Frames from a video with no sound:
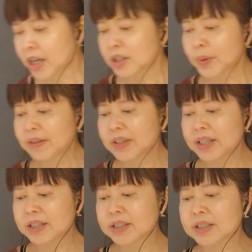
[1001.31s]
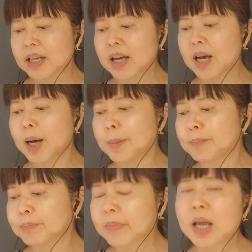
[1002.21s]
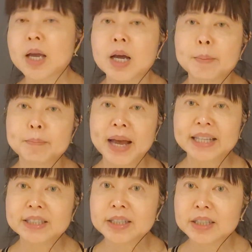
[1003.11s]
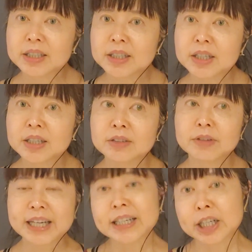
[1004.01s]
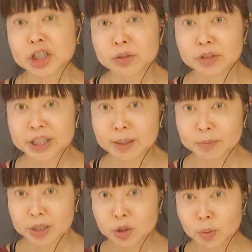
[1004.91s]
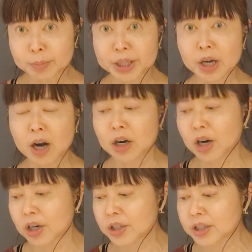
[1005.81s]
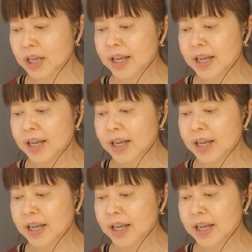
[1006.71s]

So we have these pattern recognition receptors, or PRRs,